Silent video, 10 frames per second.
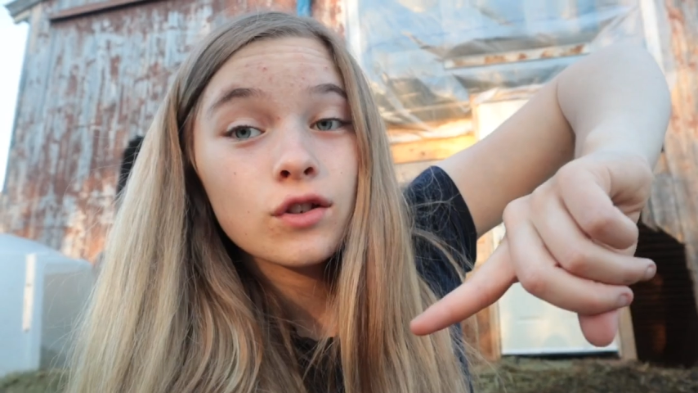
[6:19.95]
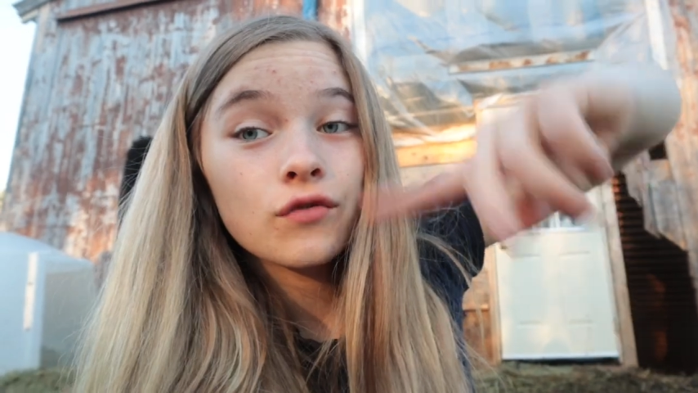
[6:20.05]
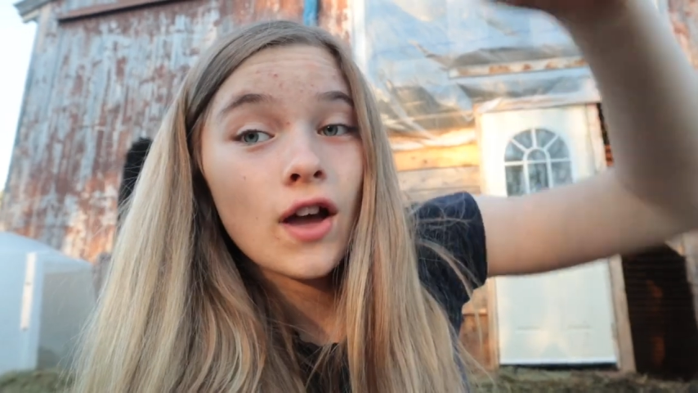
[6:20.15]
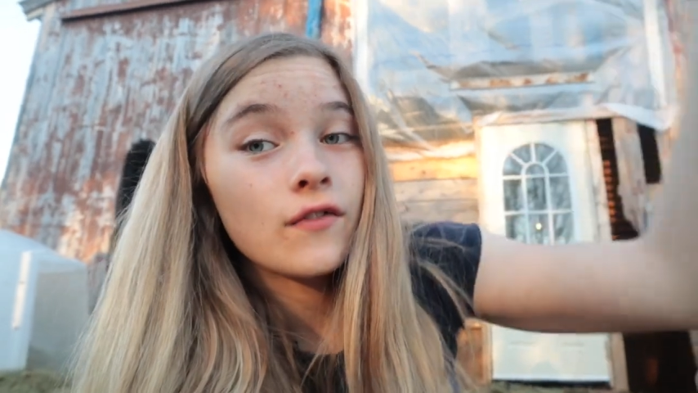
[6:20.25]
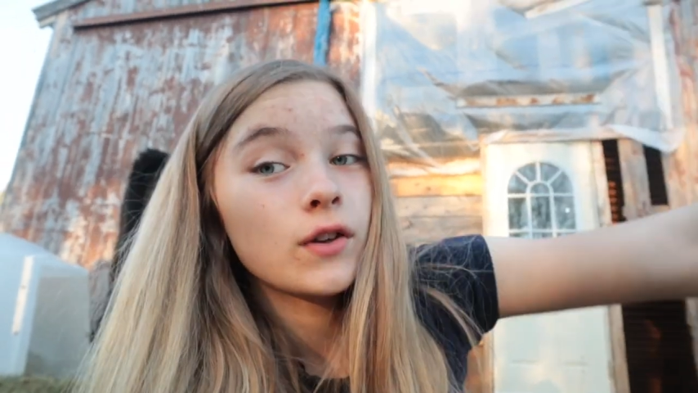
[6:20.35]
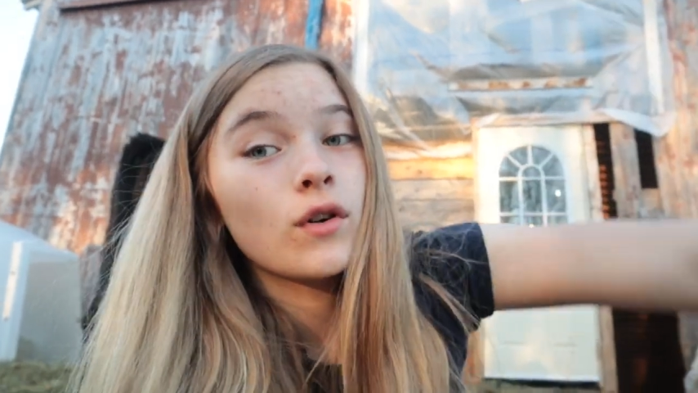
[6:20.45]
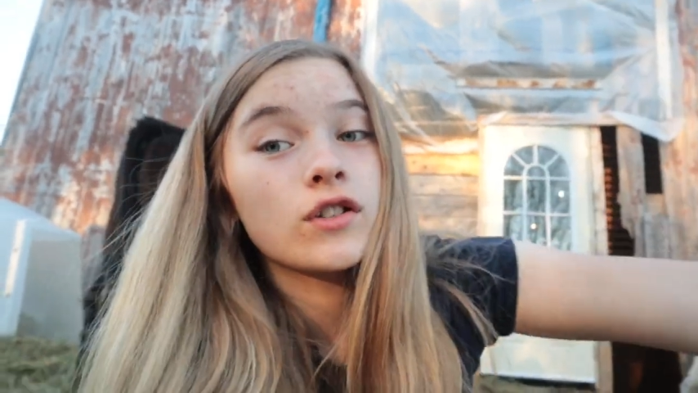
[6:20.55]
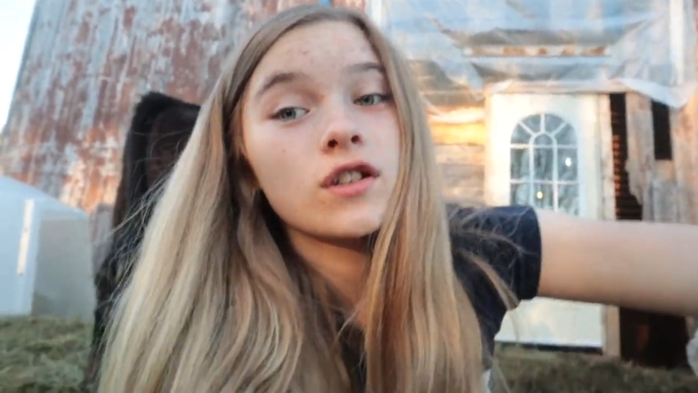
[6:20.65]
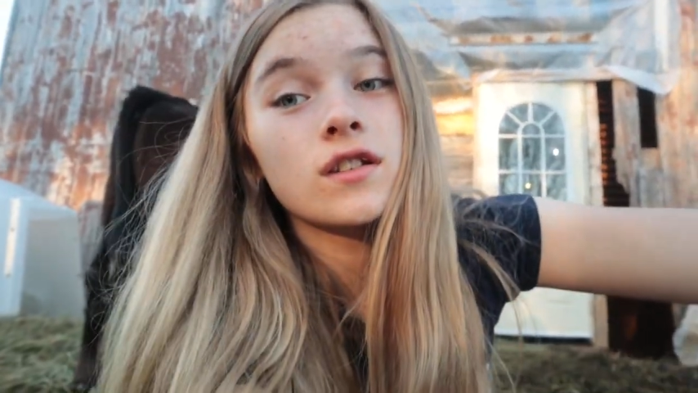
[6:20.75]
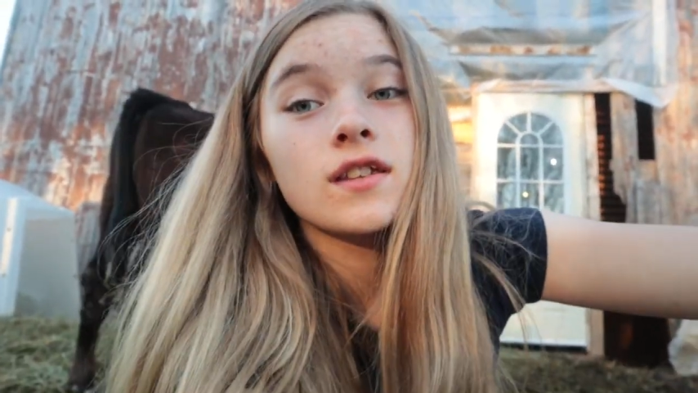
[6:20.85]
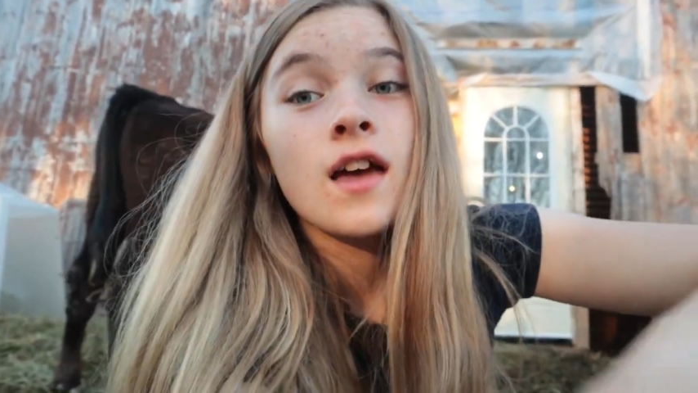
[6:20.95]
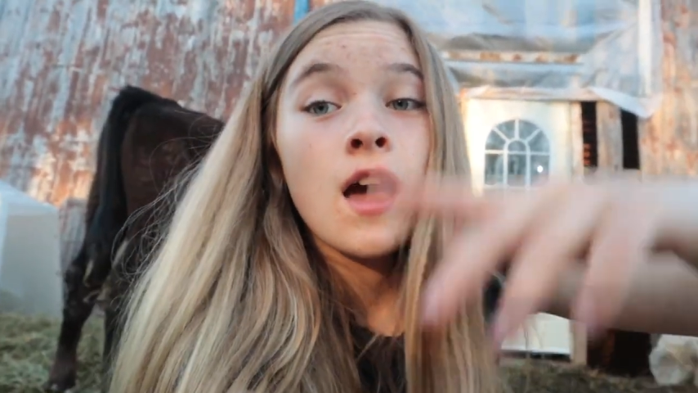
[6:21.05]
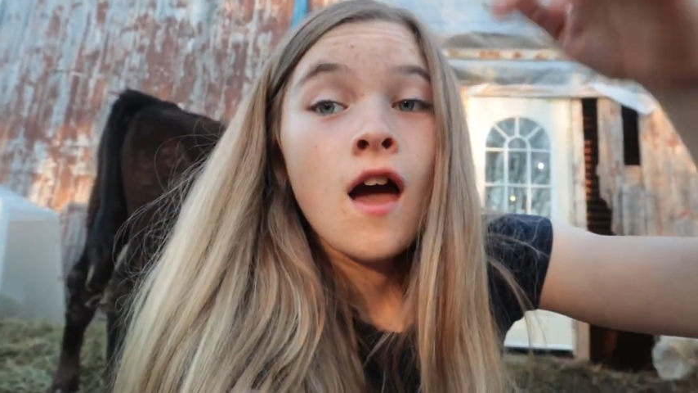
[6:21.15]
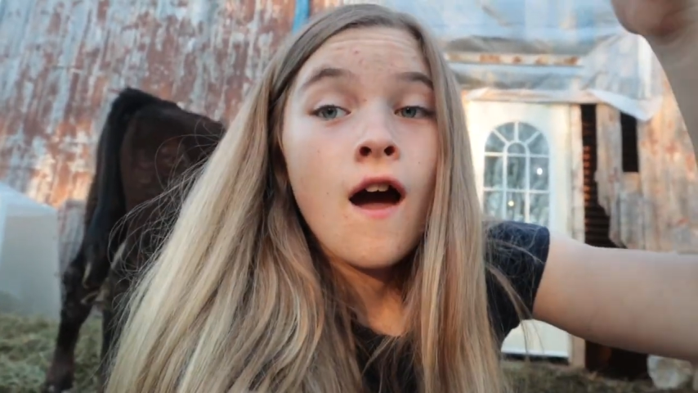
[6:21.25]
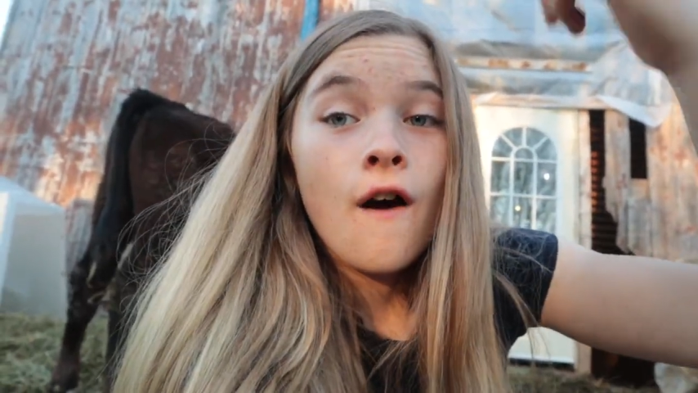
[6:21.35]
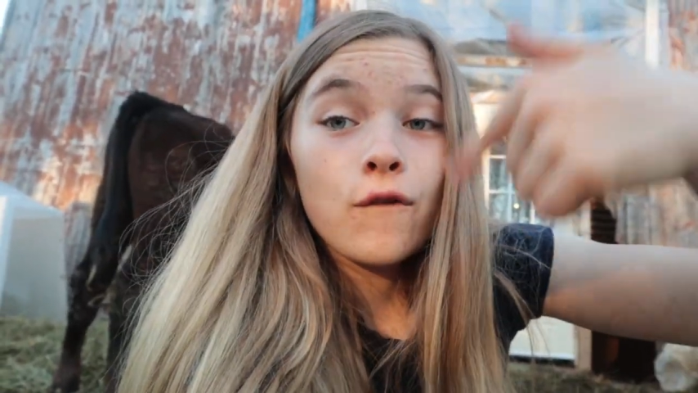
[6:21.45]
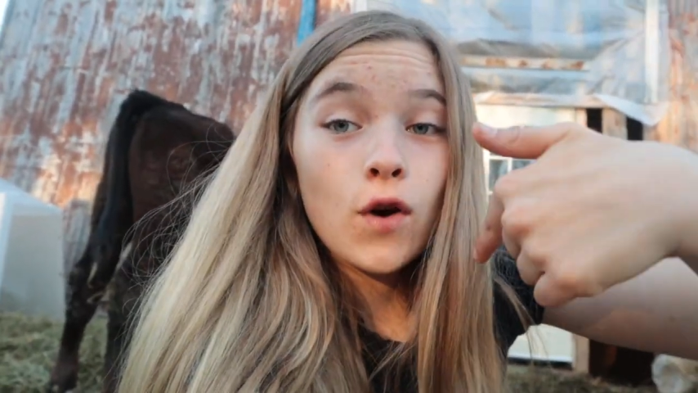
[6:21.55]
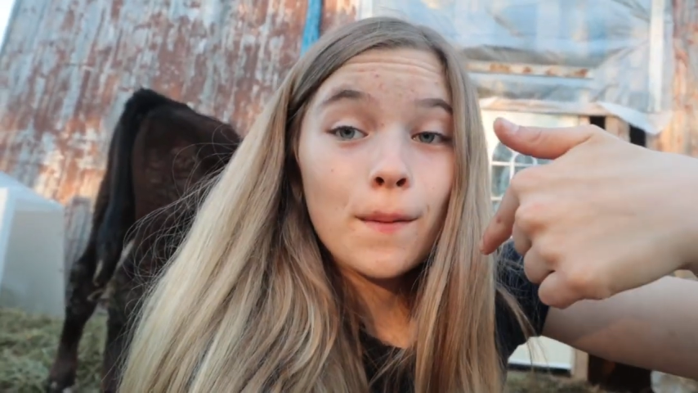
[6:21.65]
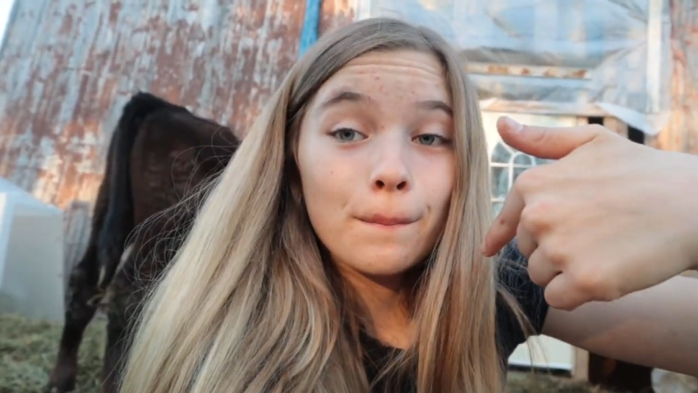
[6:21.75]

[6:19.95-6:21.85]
So if you have any questions for